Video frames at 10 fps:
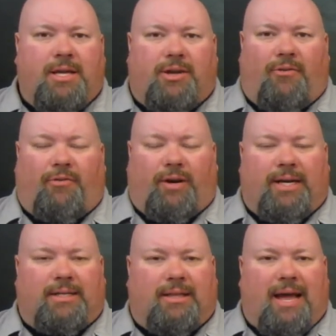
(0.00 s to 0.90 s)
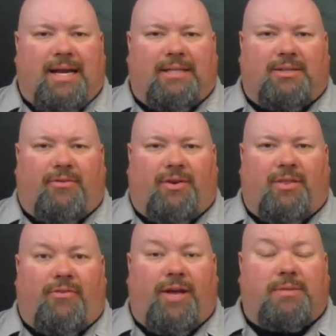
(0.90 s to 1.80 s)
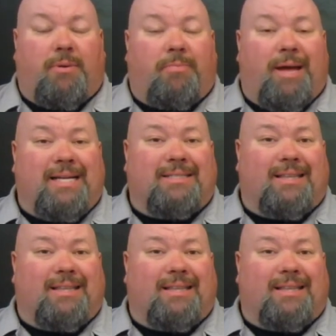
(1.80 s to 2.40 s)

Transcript: Don't forget to like us over on the Facebook page.